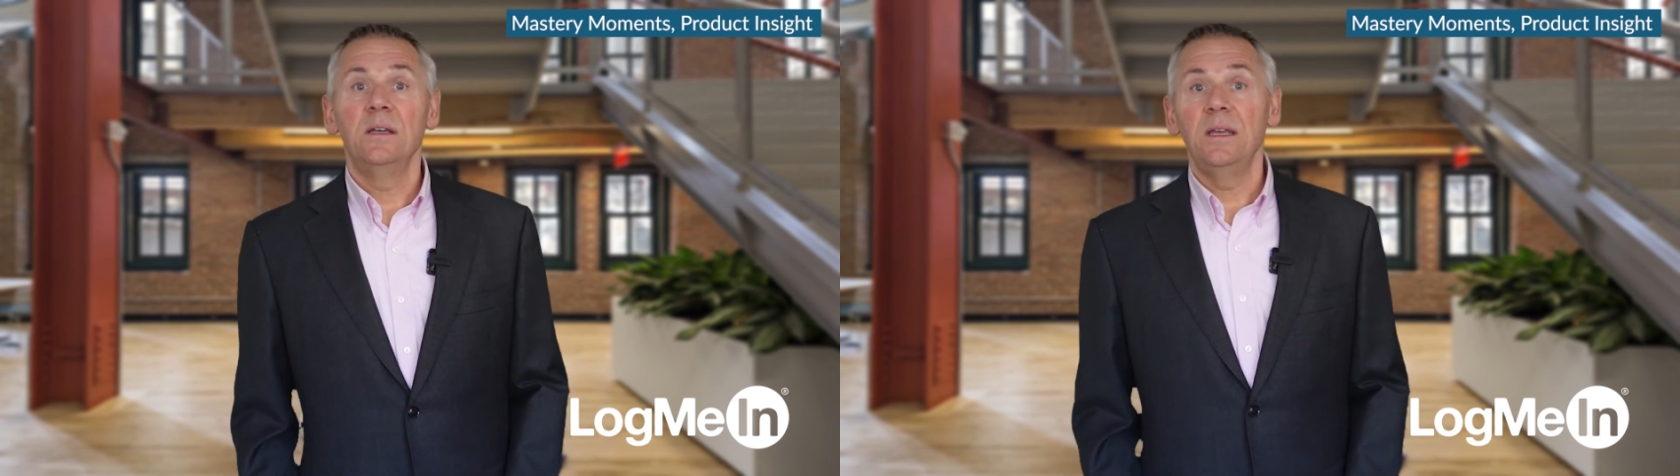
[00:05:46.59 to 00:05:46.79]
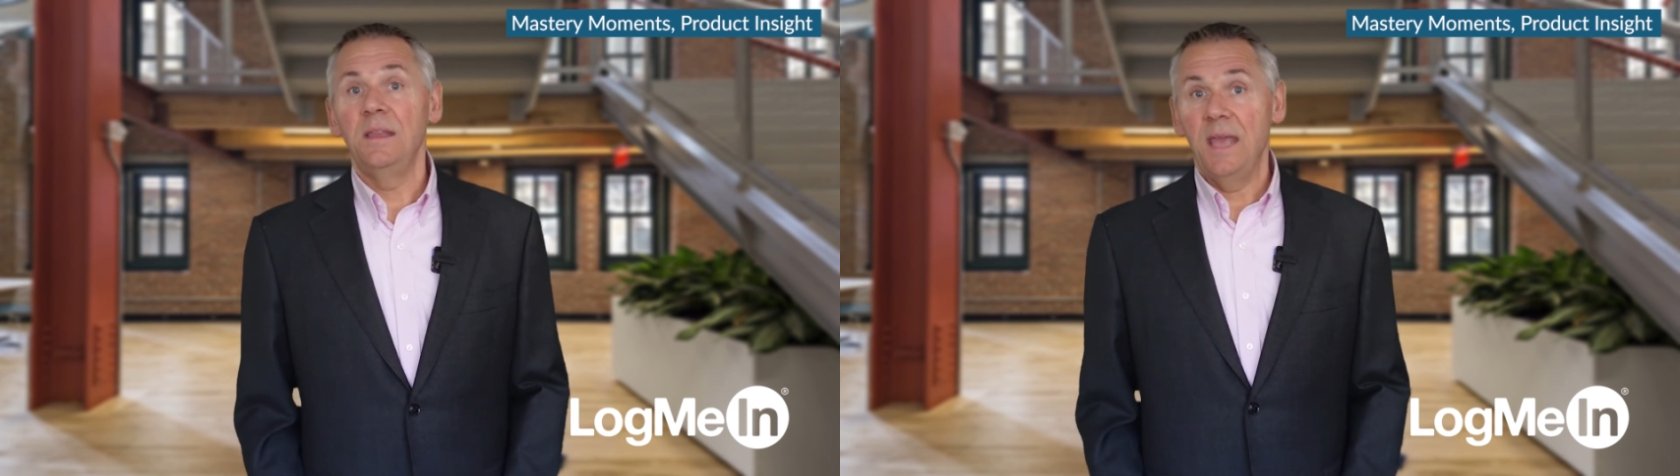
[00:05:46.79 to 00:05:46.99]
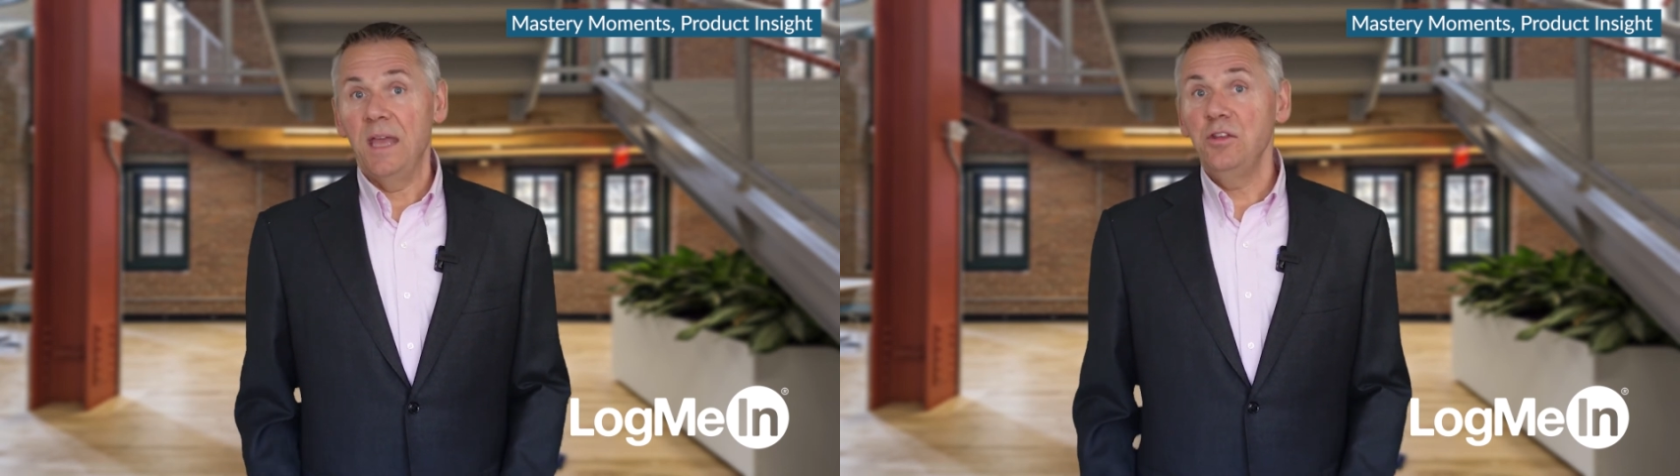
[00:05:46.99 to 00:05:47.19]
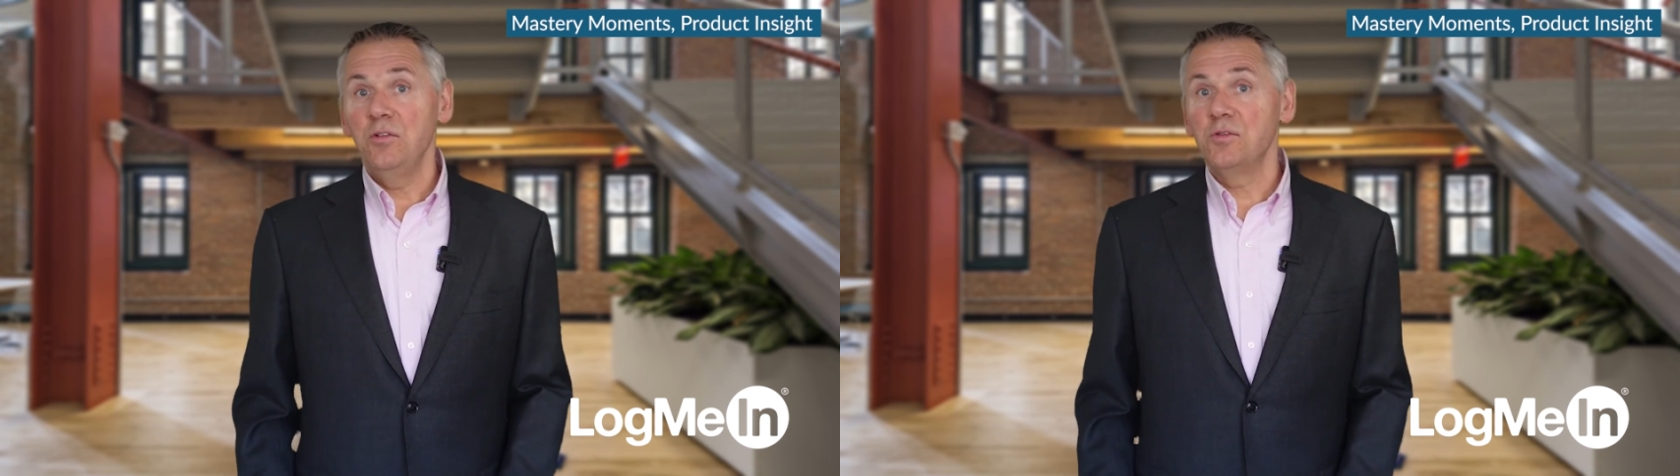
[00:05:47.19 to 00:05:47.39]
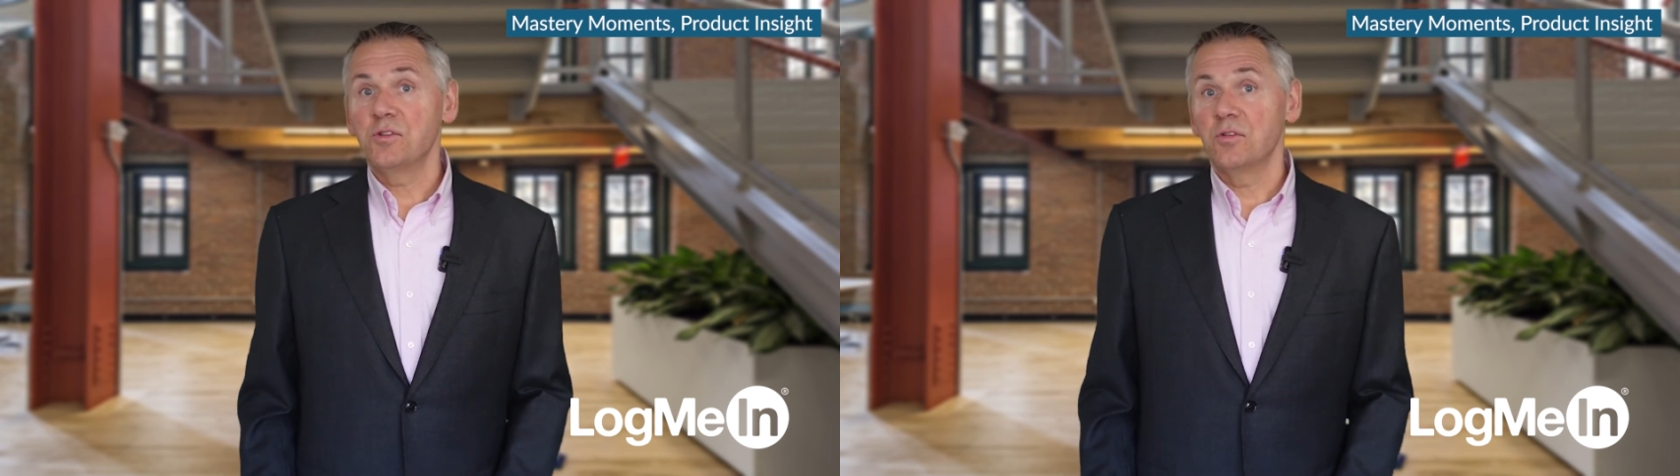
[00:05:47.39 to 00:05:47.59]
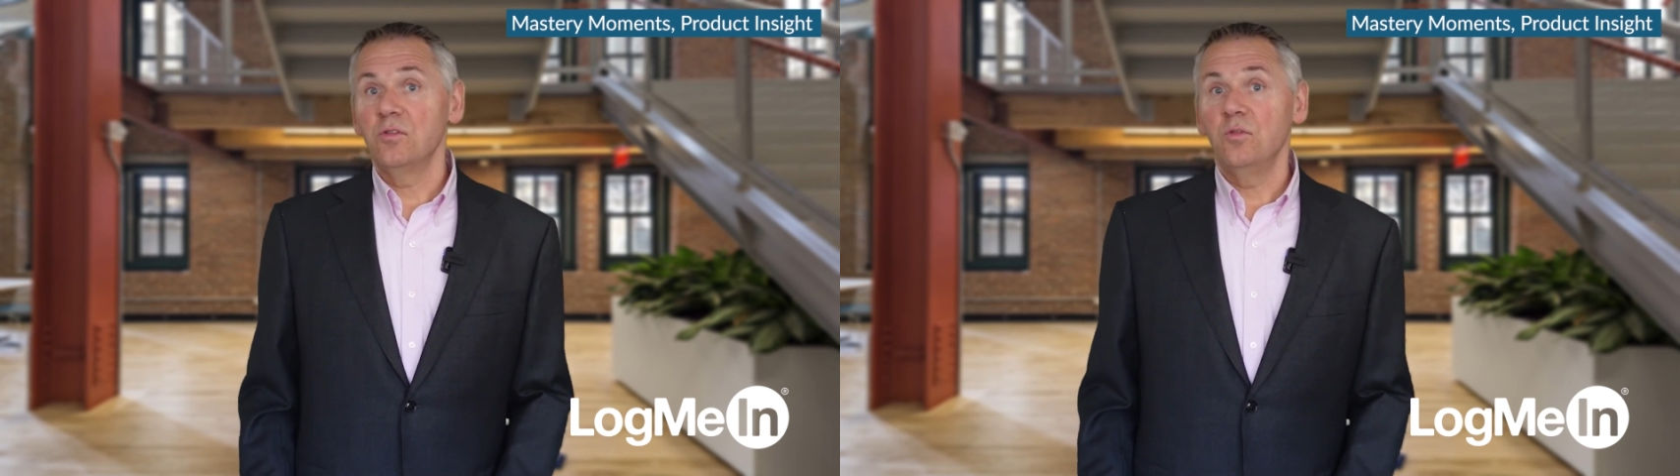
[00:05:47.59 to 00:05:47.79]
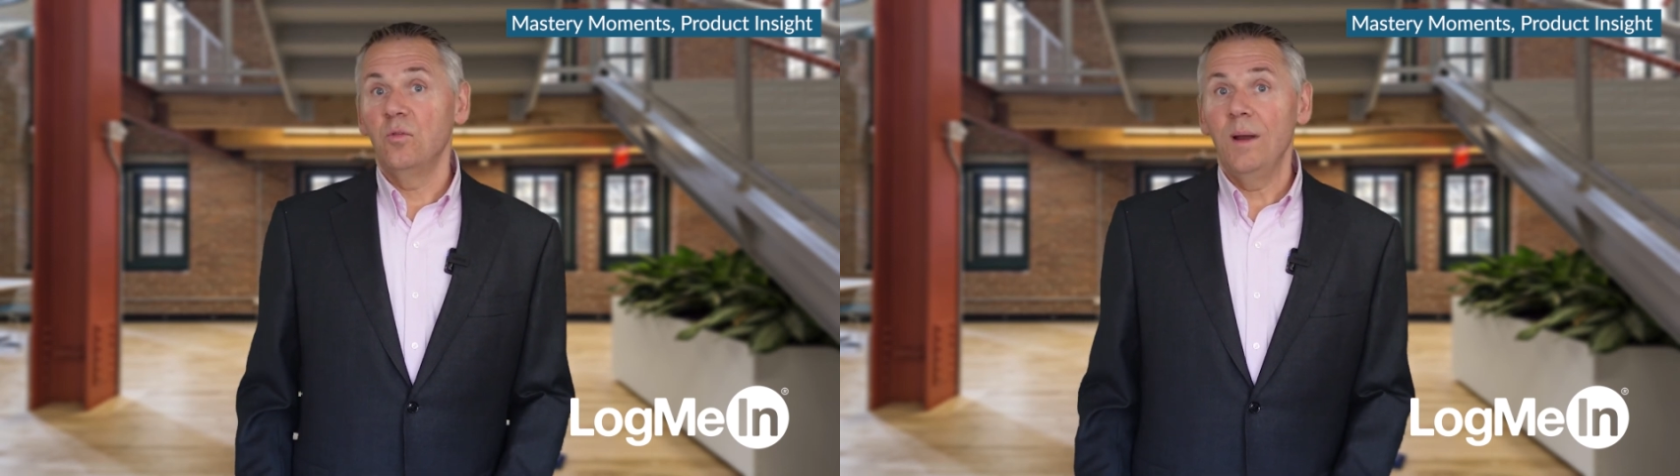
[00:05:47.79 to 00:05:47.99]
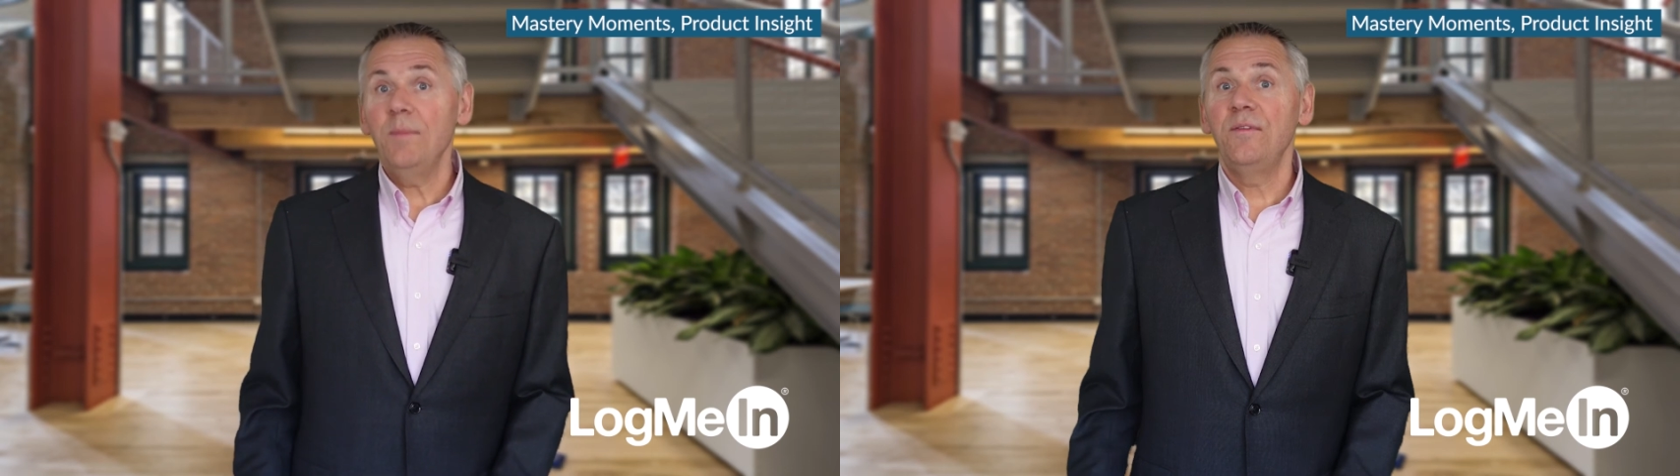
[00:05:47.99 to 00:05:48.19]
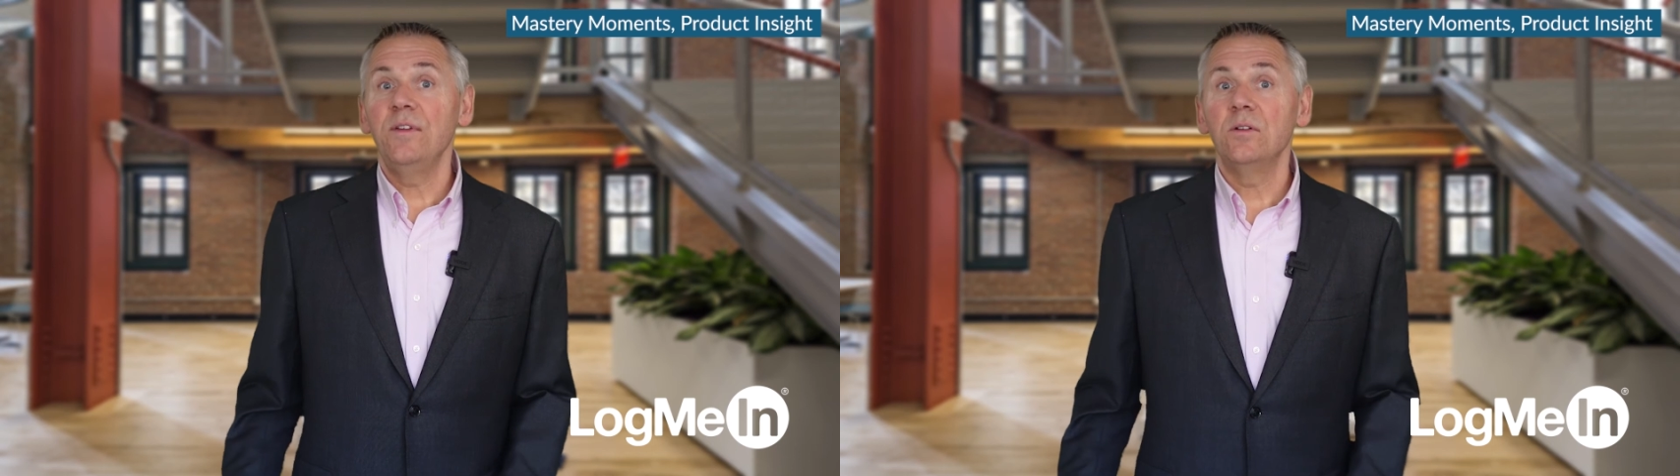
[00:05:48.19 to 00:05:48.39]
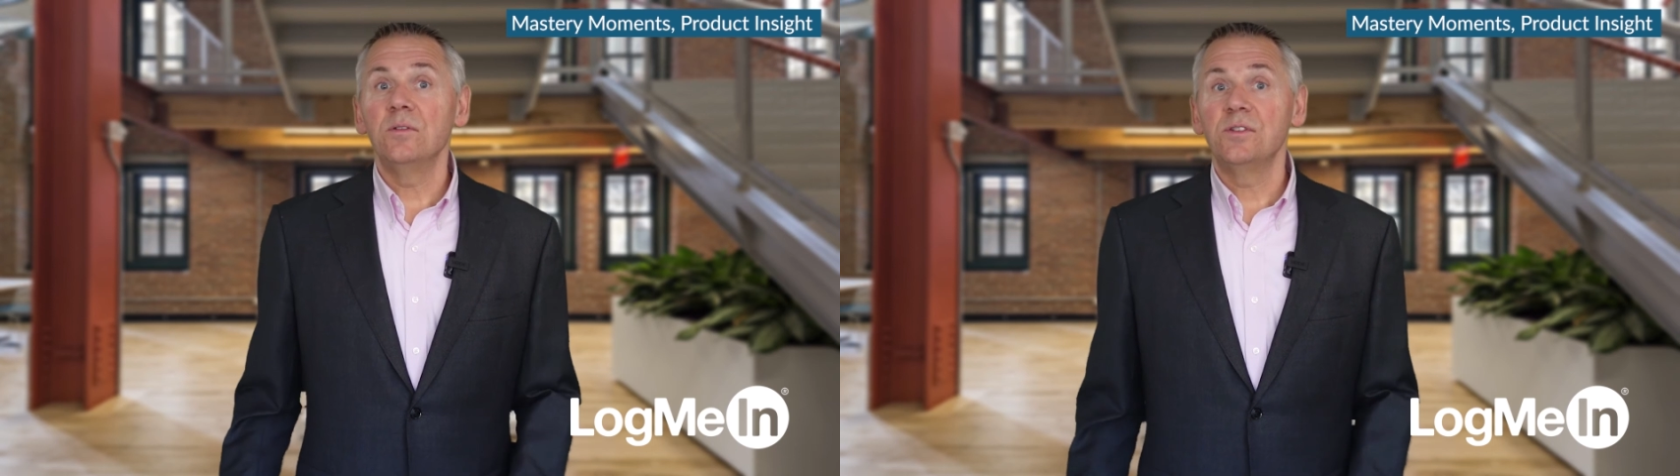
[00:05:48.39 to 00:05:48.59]
in the end user web
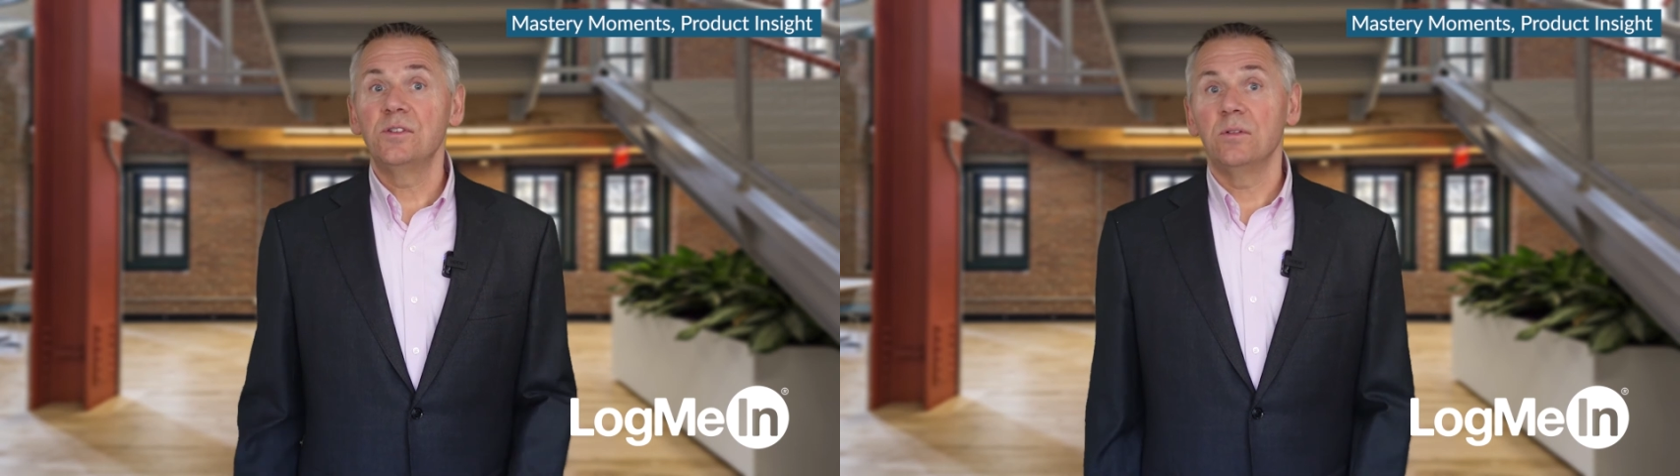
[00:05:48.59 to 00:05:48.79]
fields